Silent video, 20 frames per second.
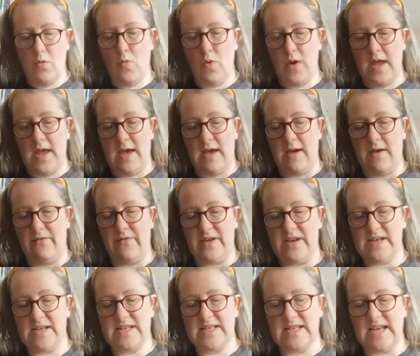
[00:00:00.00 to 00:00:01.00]
we have
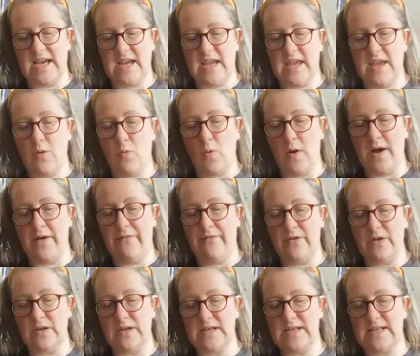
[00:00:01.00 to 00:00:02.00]
Sake
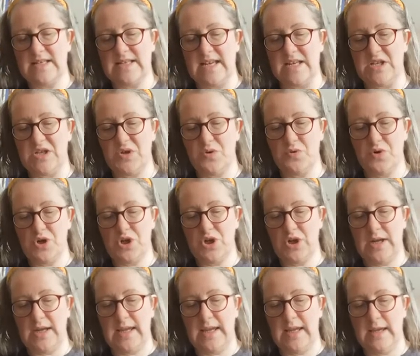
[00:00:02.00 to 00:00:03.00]
Waffle
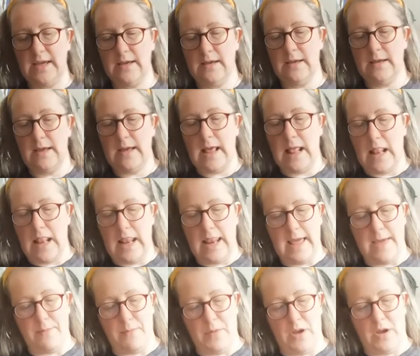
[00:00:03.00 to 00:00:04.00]
Setuchi
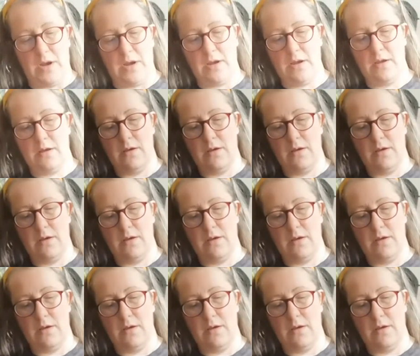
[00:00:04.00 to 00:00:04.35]
Lemon.